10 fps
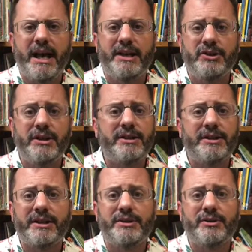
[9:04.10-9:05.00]
and
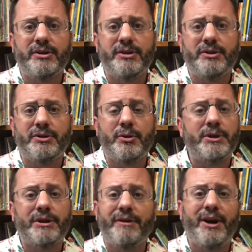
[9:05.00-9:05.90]
Jesus is the
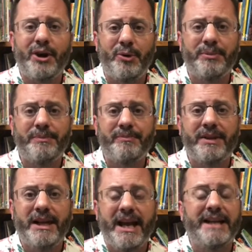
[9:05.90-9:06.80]
source of our hope.
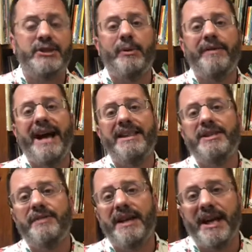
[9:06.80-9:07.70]
And so we've had
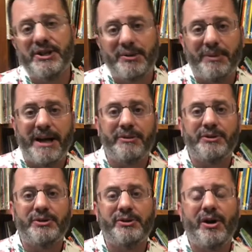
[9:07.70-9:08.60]
this Vacation Bible
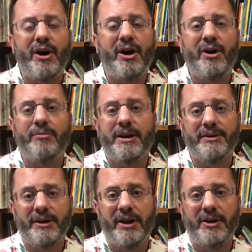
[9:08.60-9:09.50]
School all
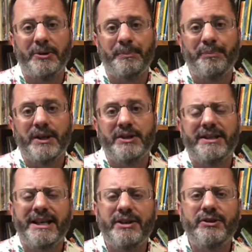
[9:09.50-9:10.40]
month long to
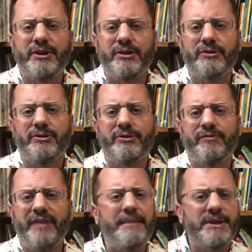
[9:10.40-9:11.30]
tell you
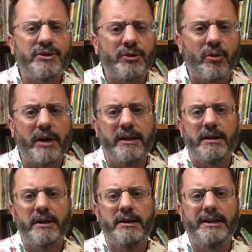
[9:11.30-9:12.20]
a famous story,
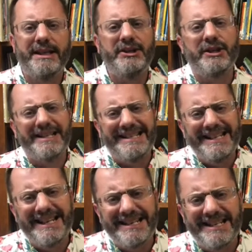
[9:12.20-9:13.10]
to get you to
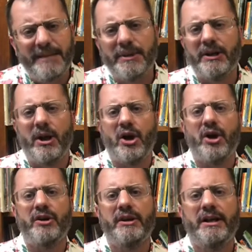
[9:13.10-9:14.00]
dig in deep and
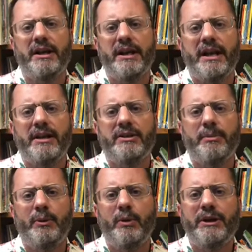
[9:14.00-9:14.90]
learn, to
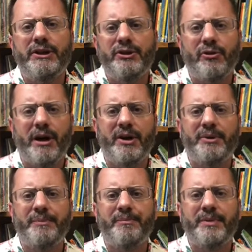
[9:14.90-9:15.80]
be willing to
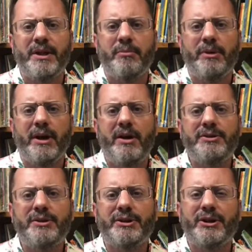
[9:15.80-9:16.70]
grow, but
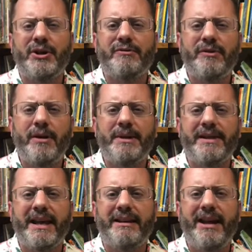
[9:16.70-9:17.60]
also to learn from it
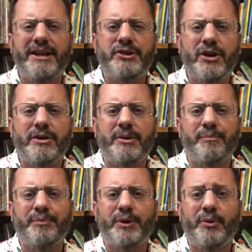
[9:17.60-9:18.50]
that, like Jonah,
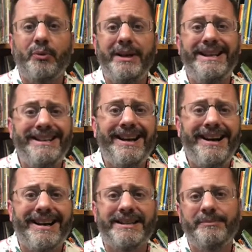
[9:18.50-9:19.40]
we need
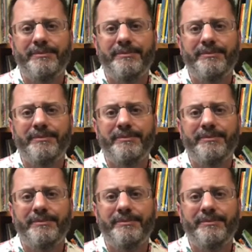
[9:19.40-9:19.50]
God.